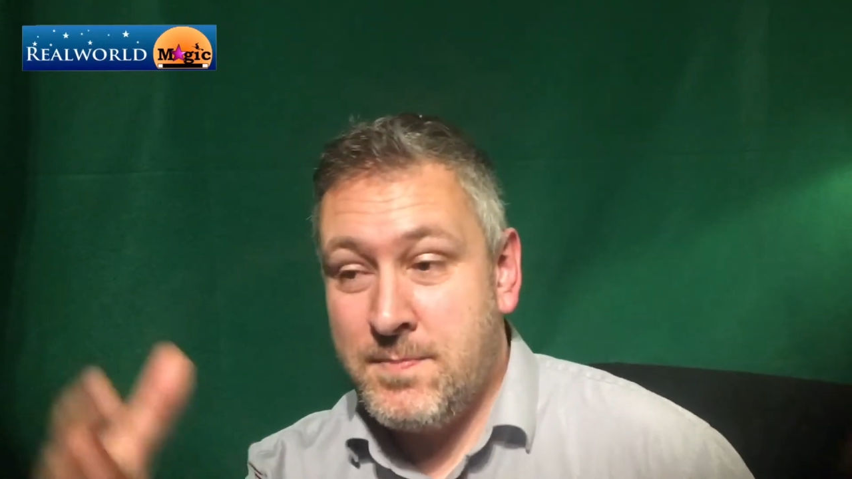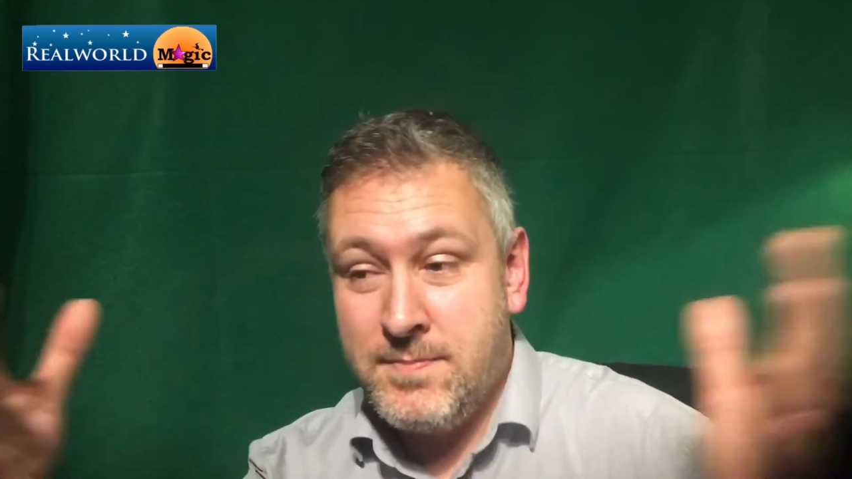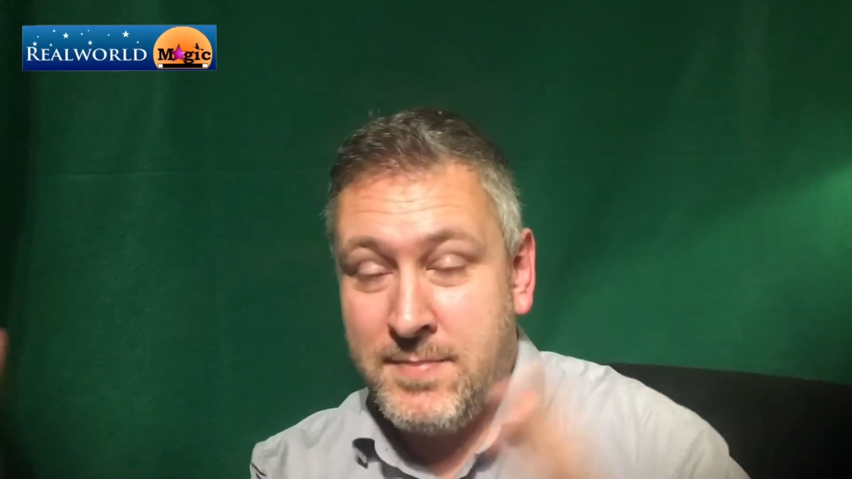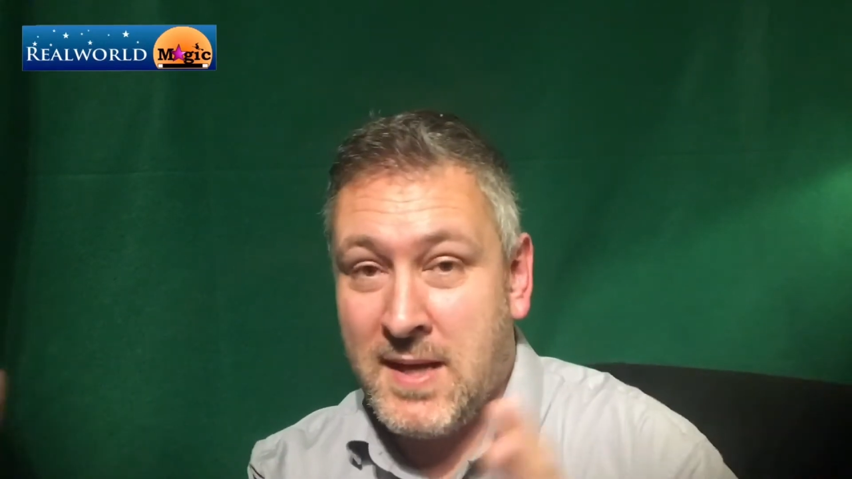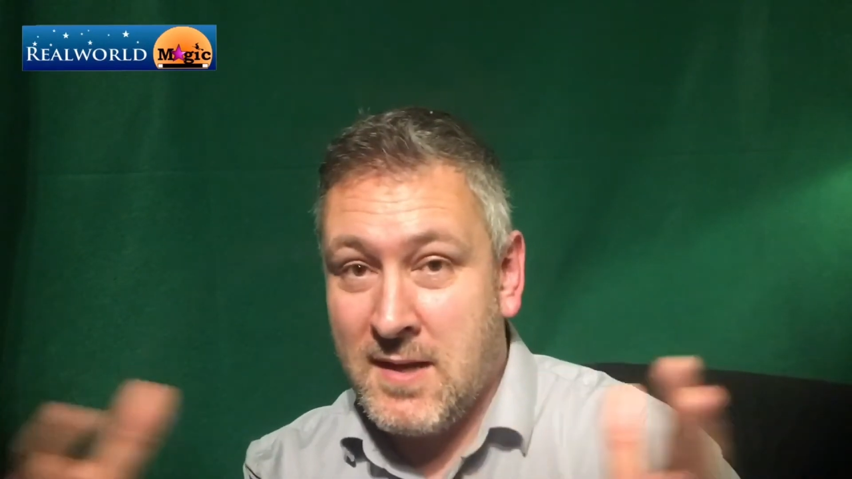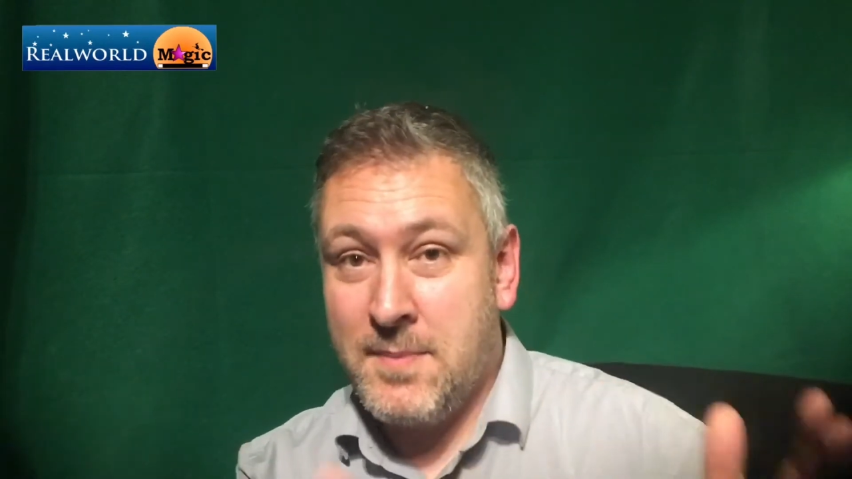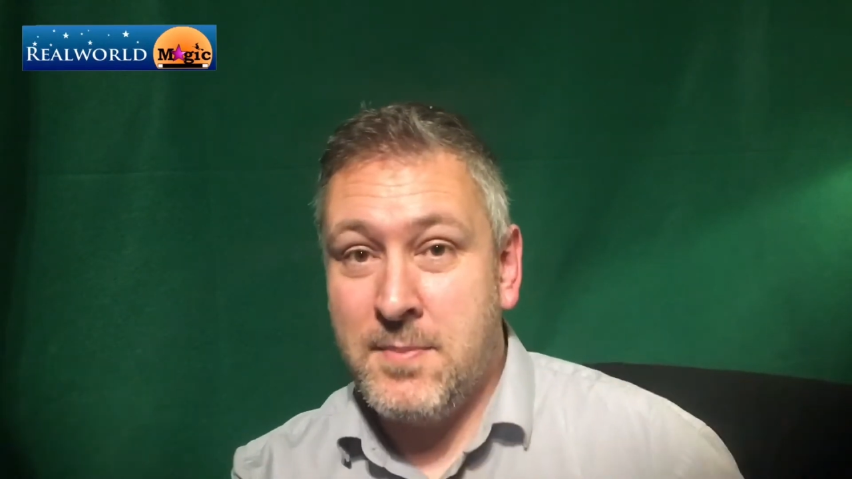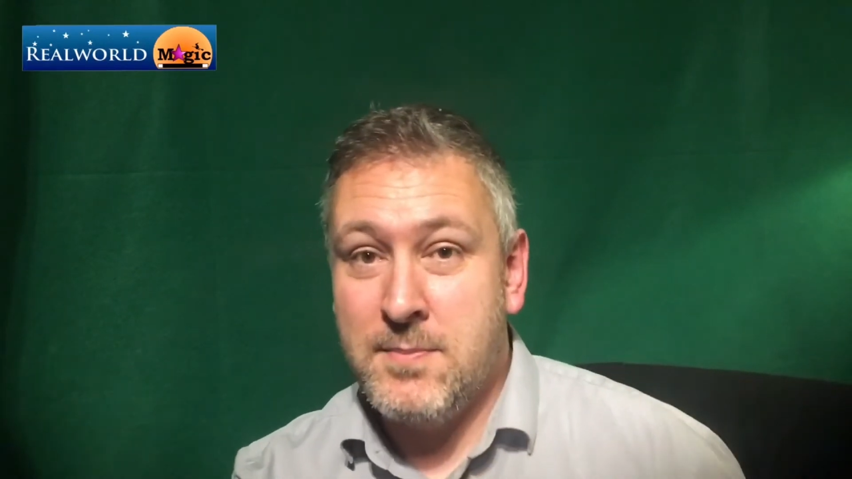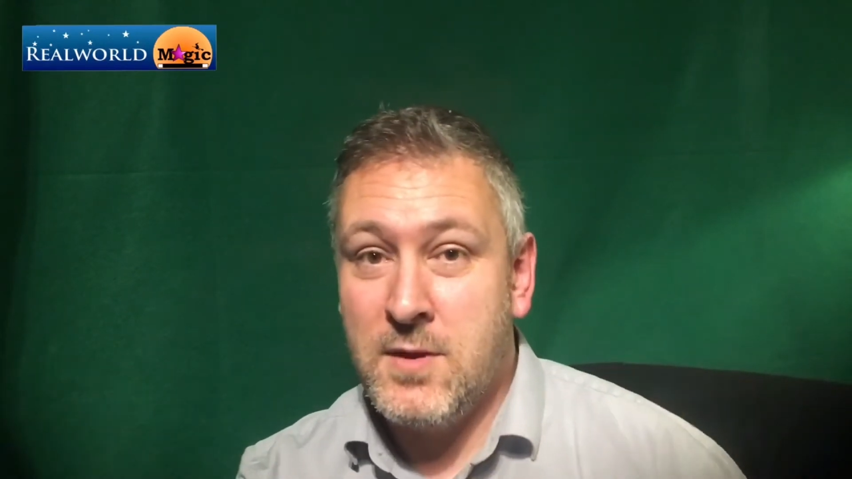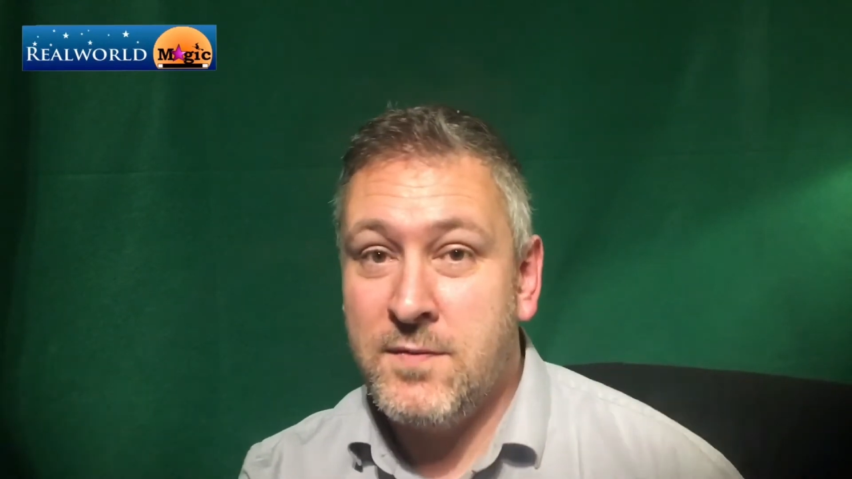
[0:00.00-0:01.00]
pick it up
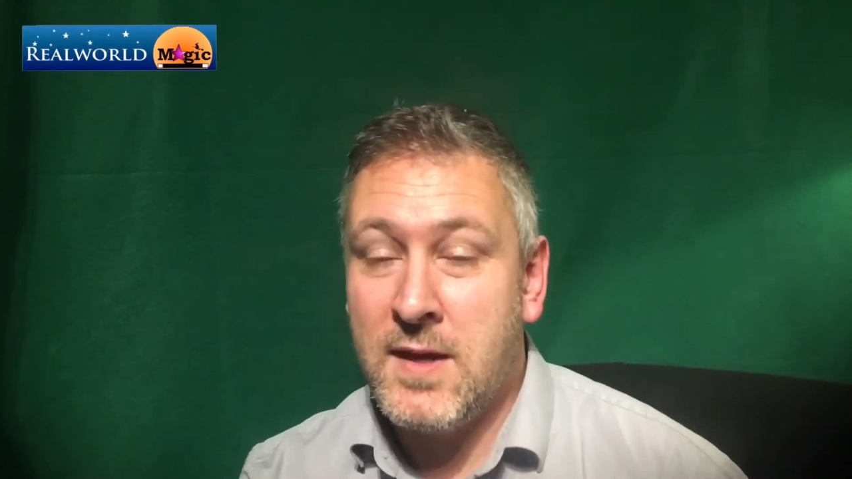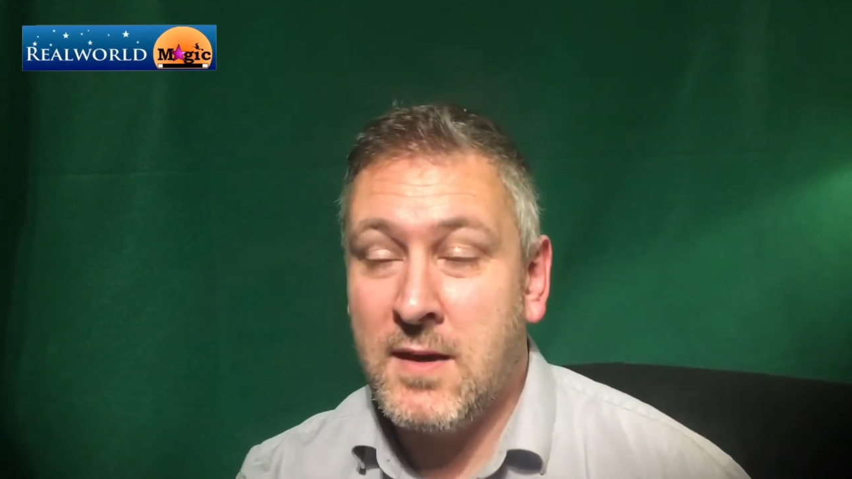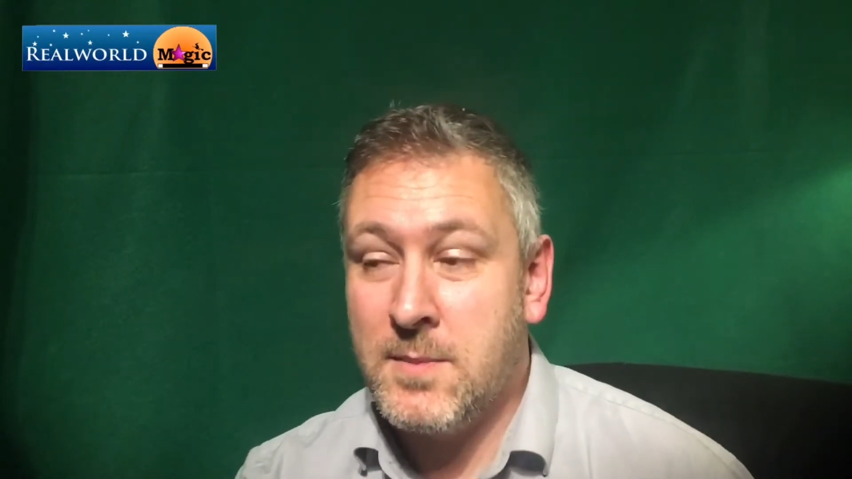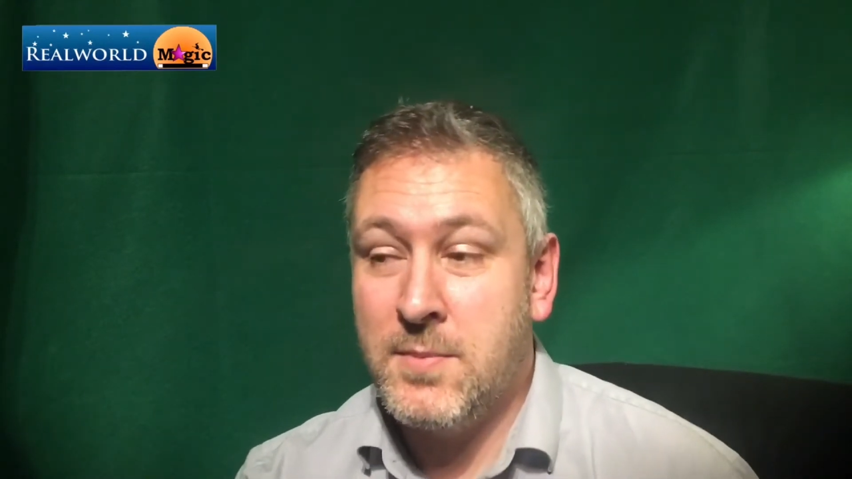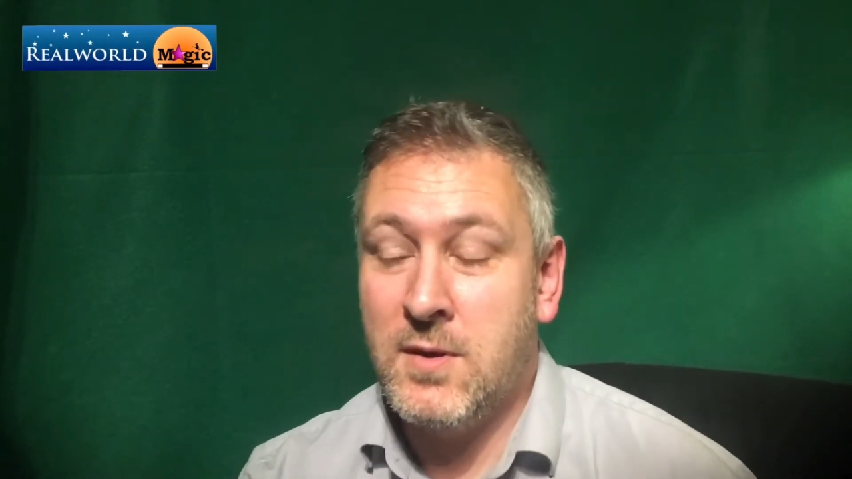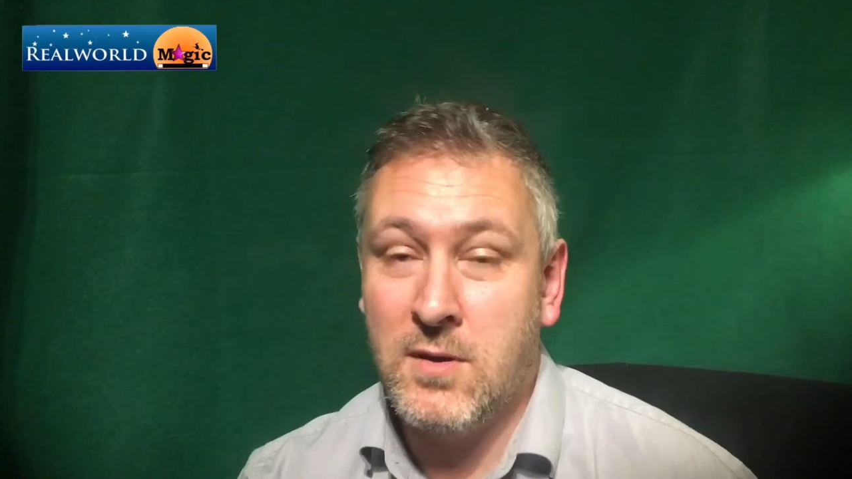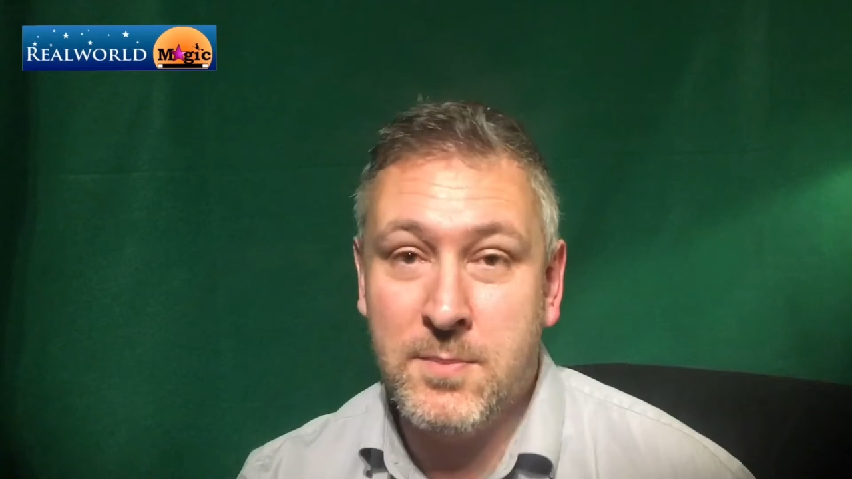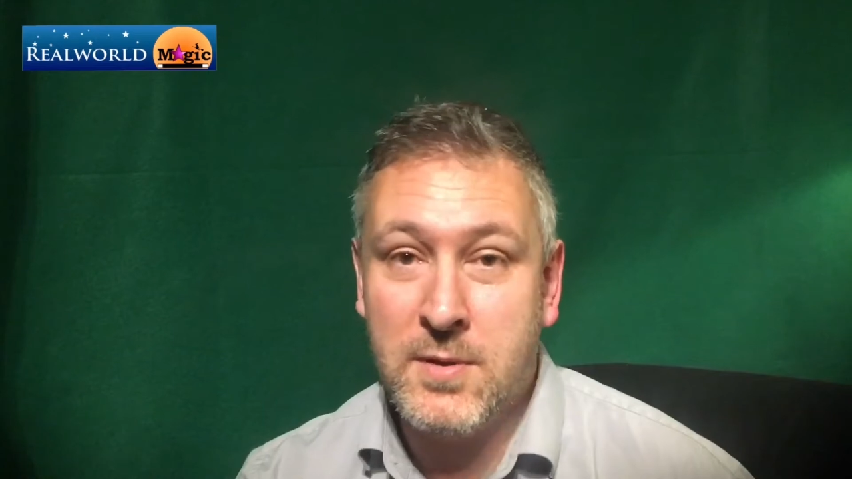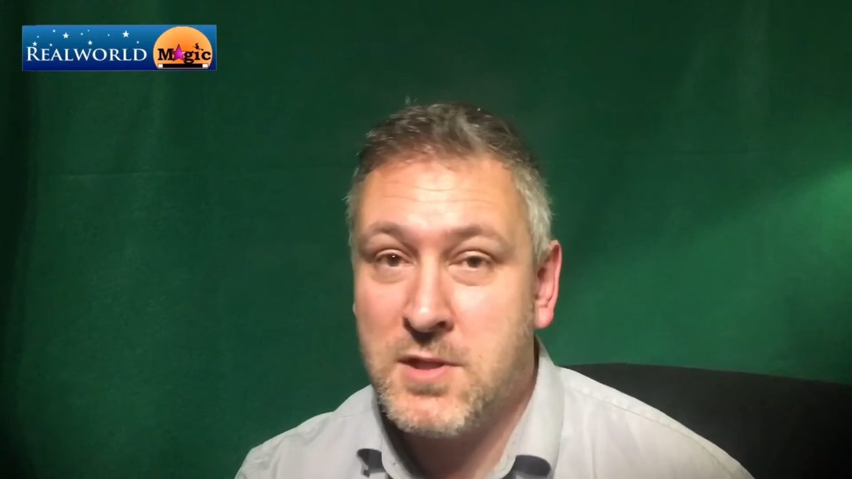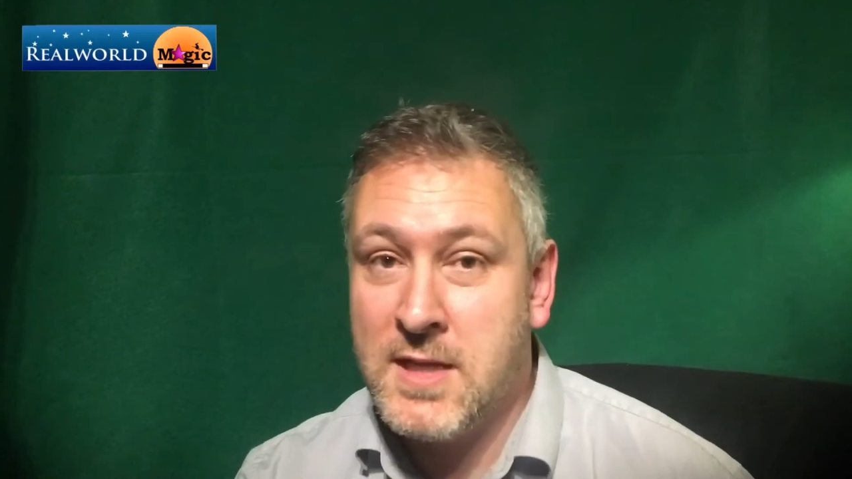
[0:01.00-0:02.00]
and move it. I can put it on a
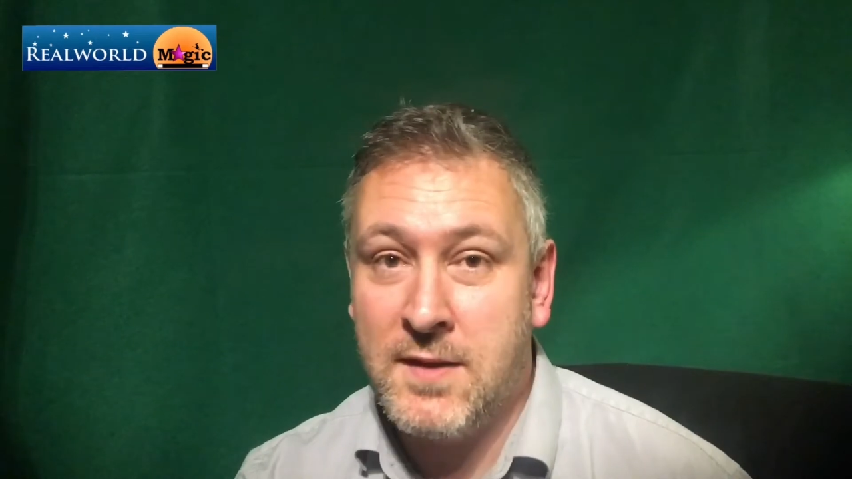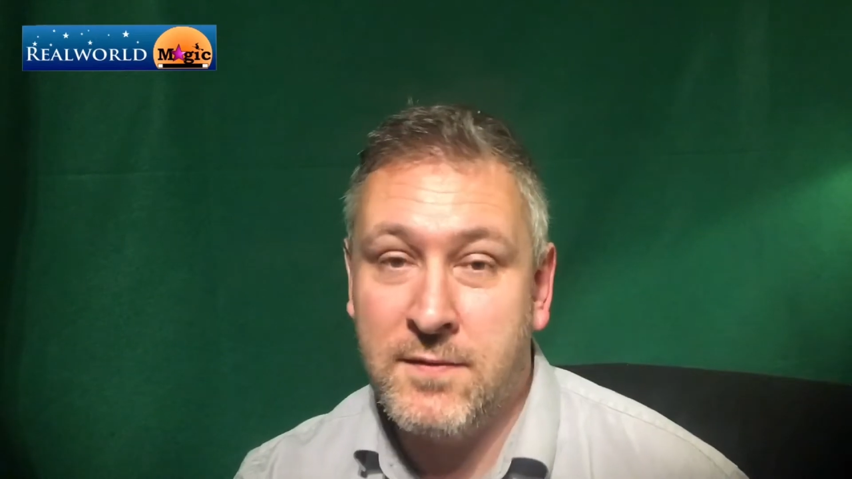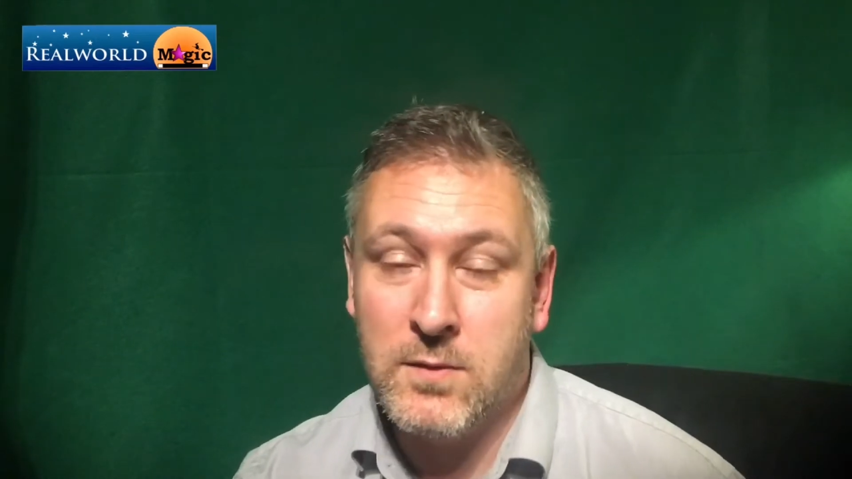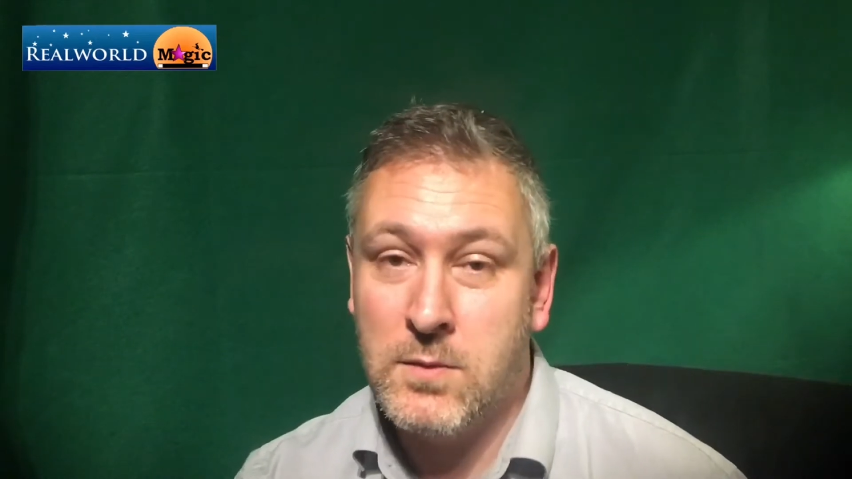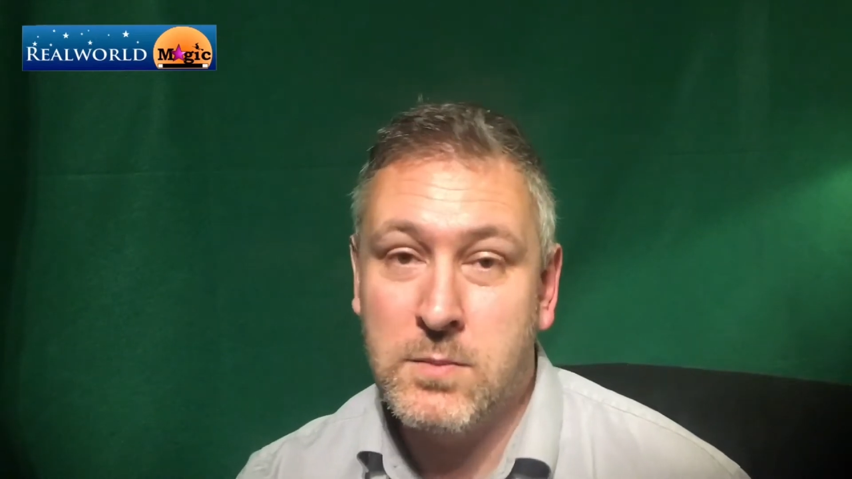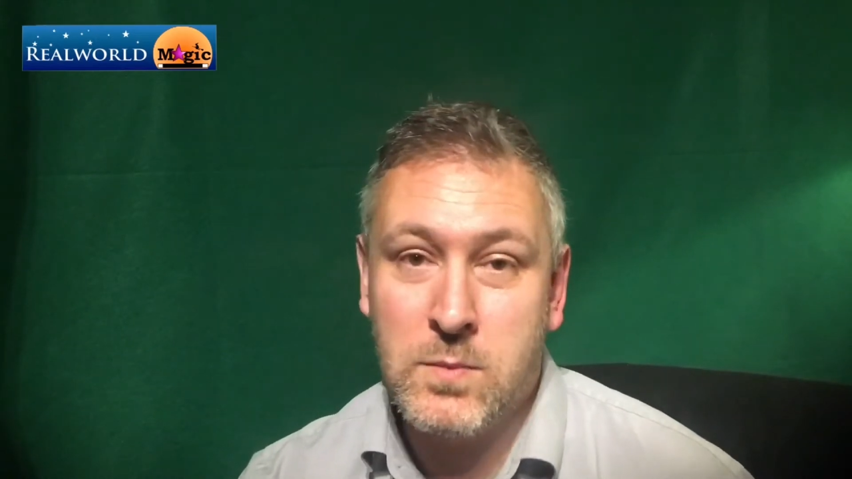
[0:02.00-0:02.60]
bookshelf or